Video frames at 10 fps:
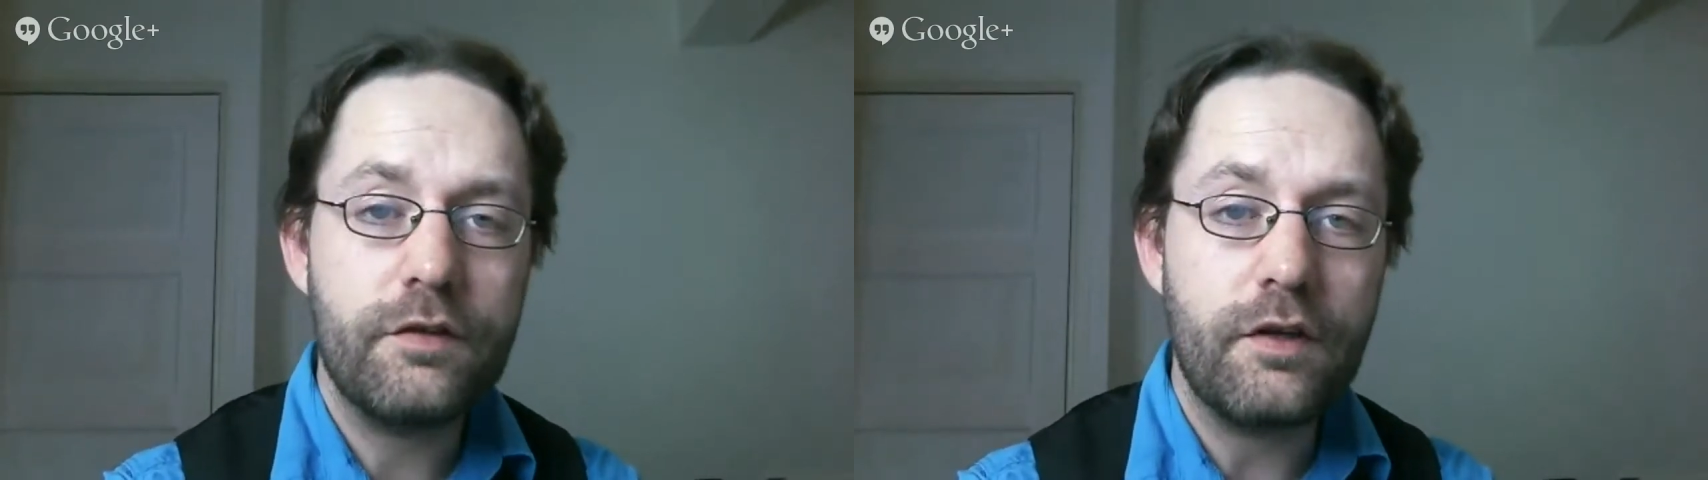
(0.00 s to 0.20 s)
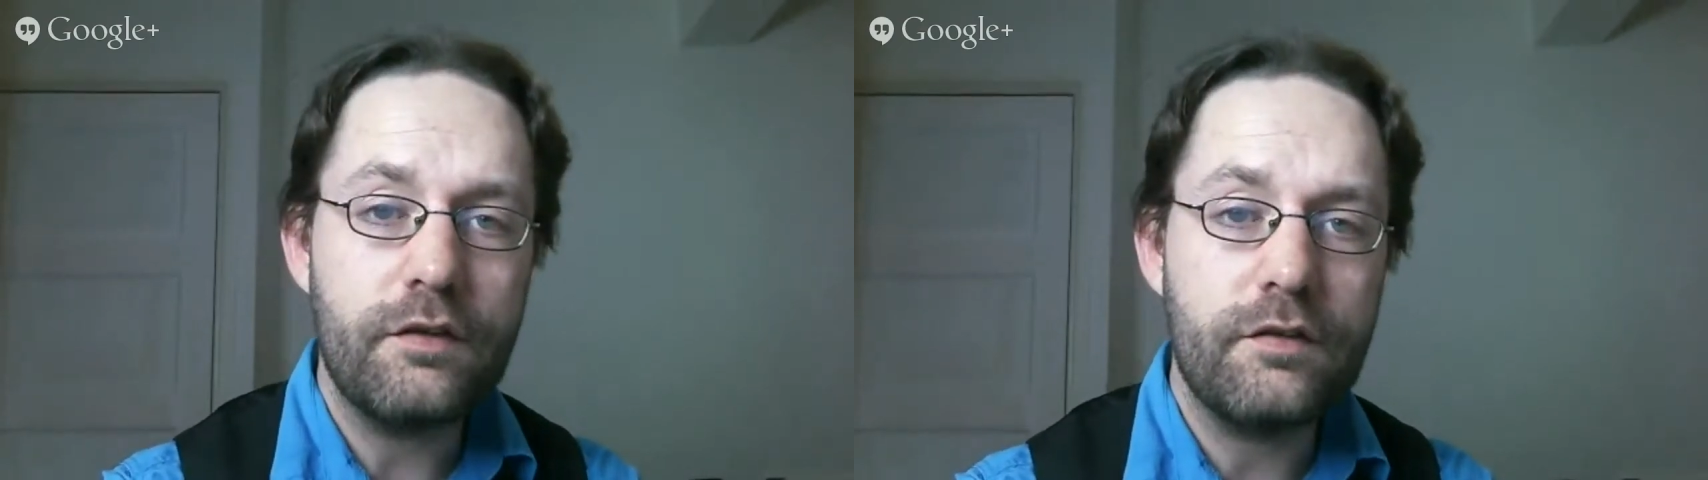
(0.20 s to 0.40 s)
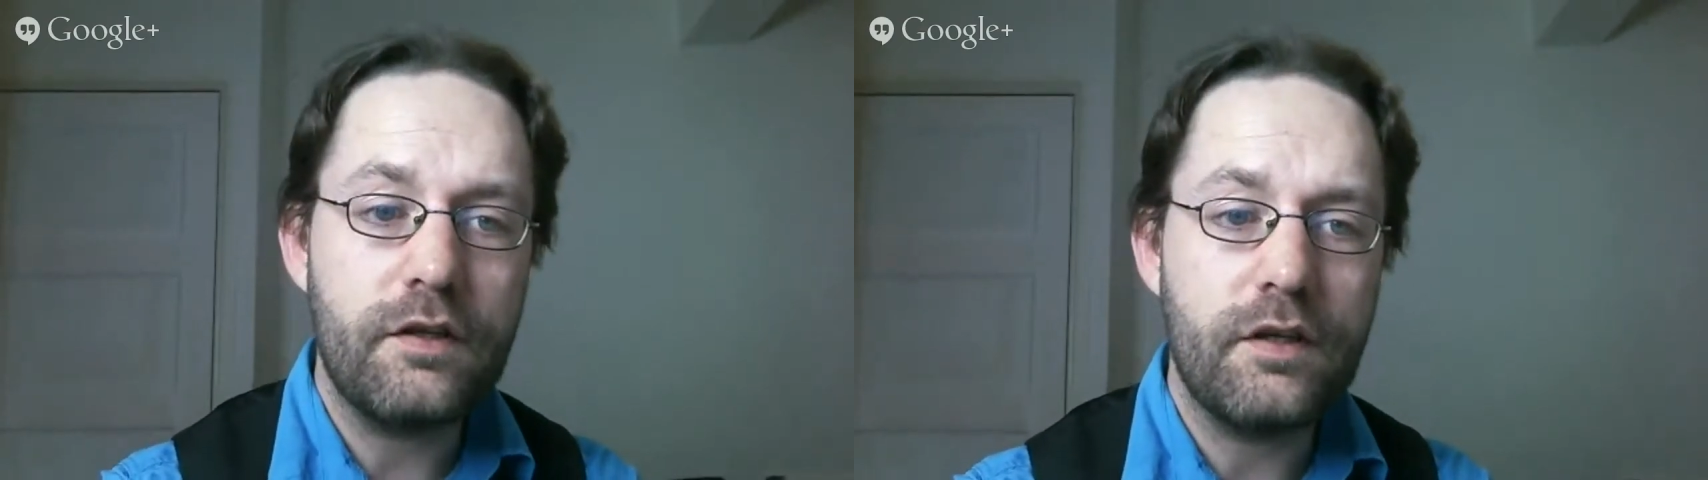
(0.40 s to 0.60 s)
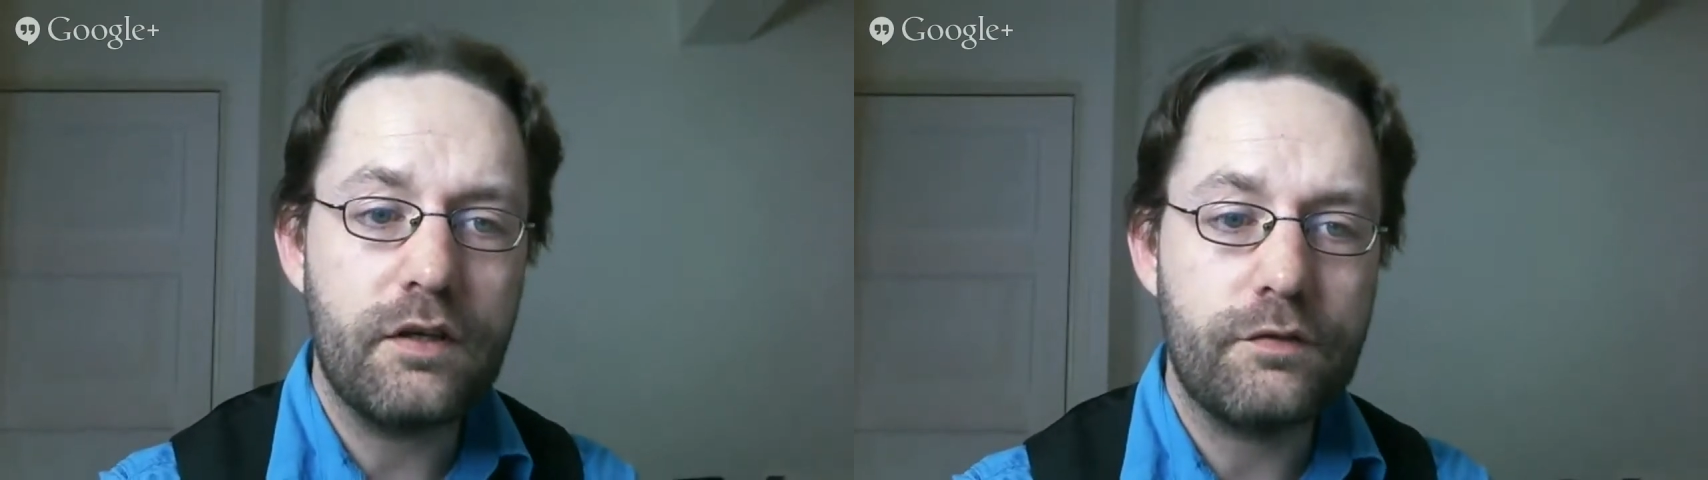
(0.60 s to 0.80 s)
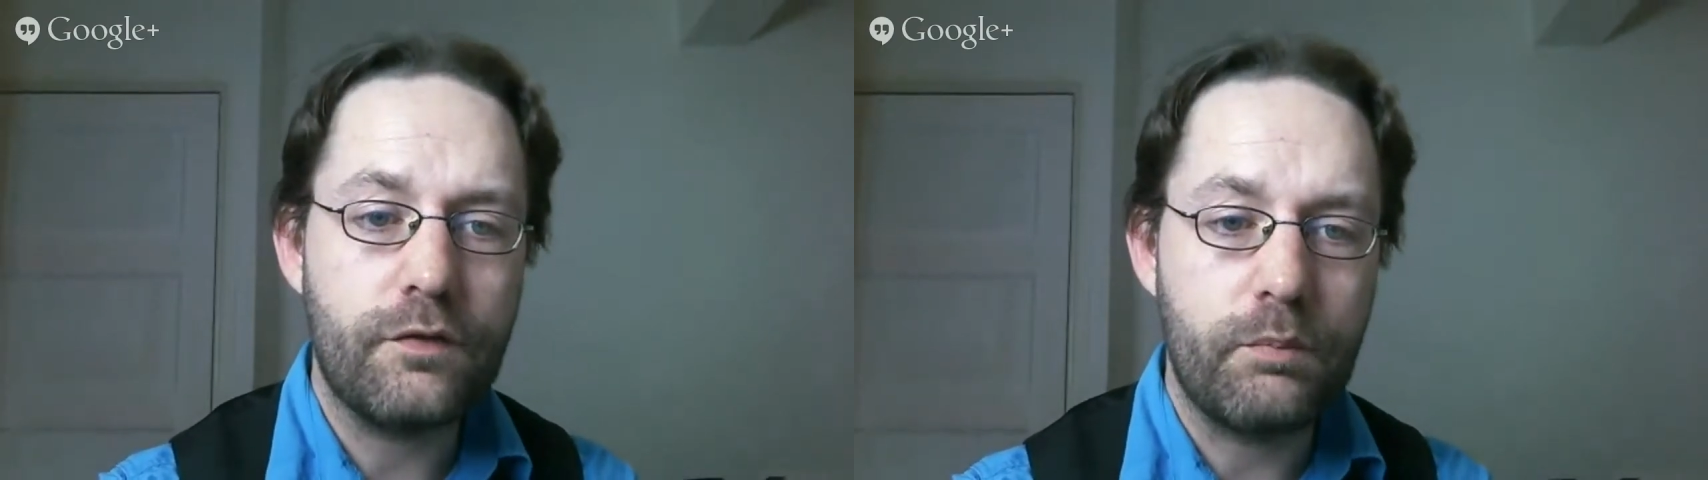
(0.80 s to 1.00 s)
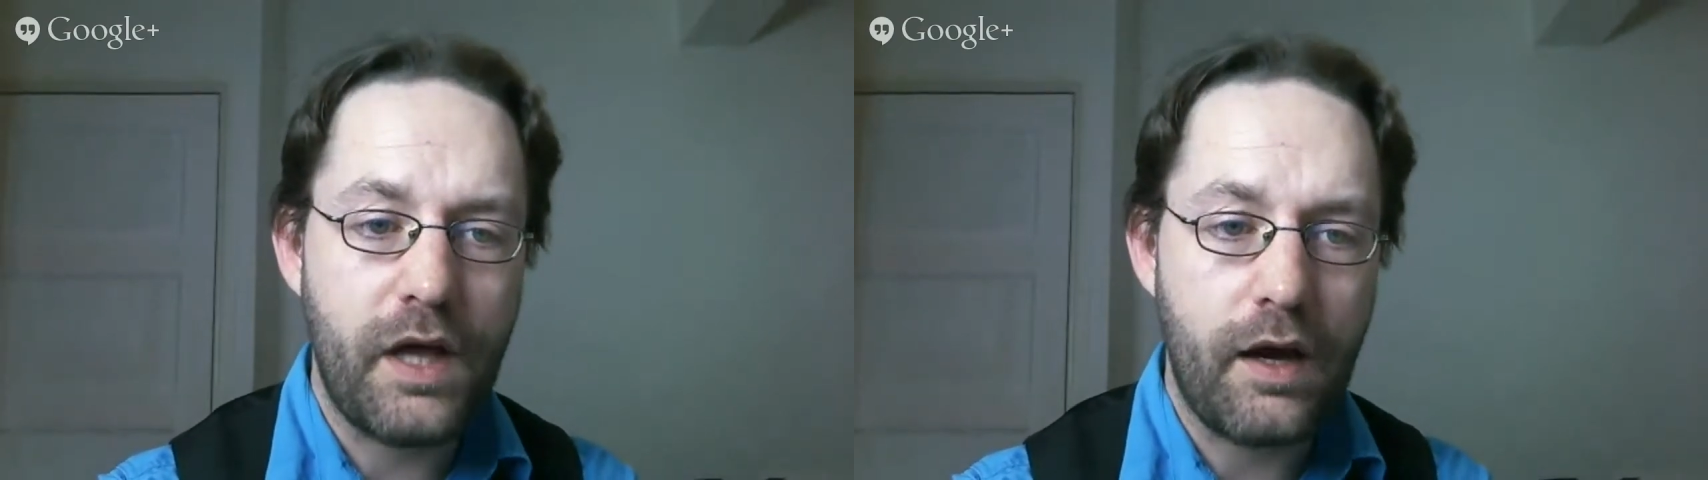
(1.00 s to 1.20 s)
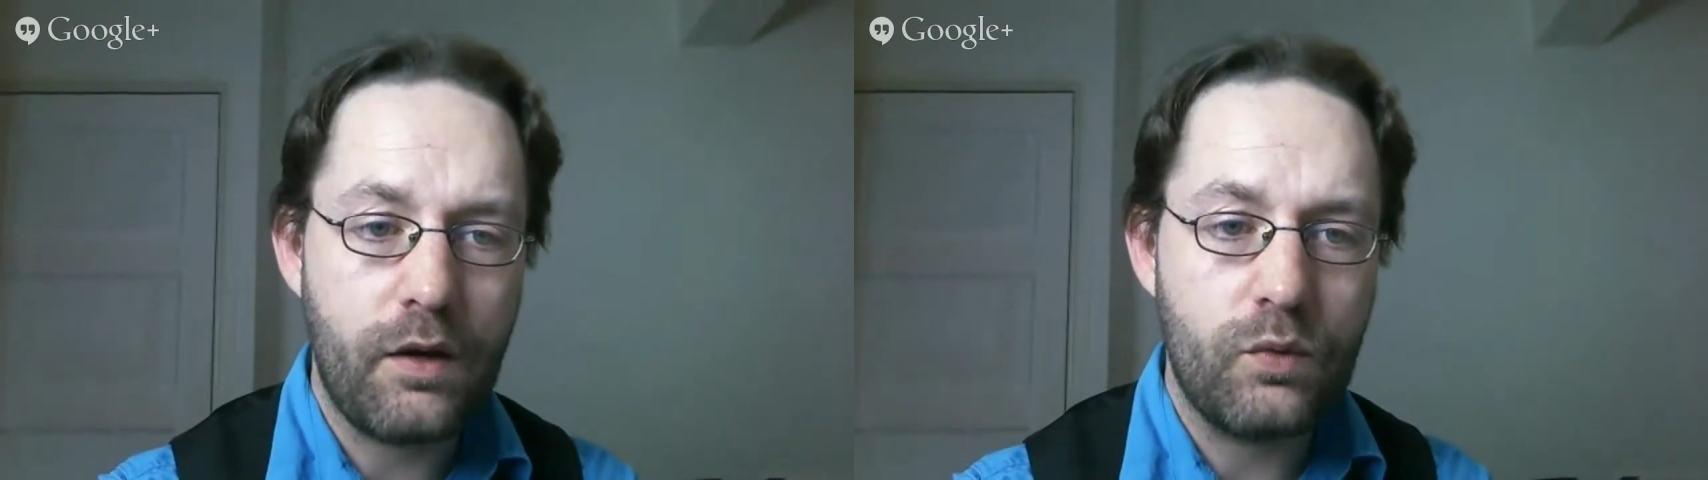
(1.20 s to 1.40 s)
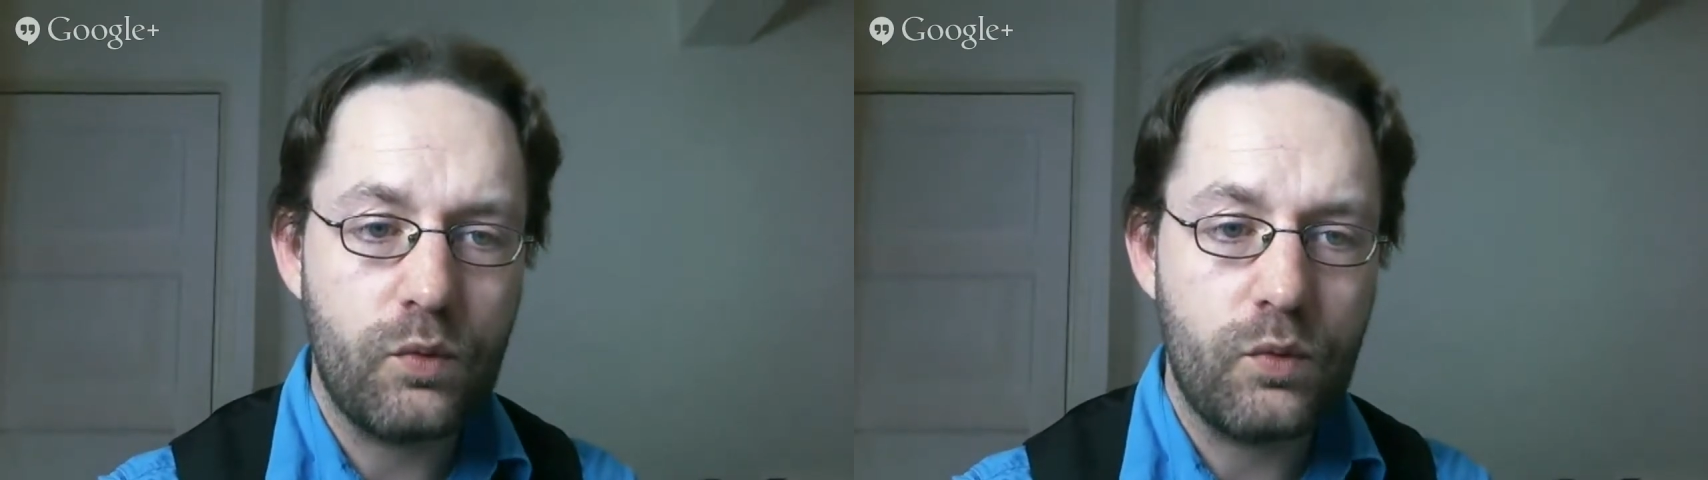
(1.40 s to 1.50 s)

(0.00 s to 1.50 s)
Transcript: 16 days from now,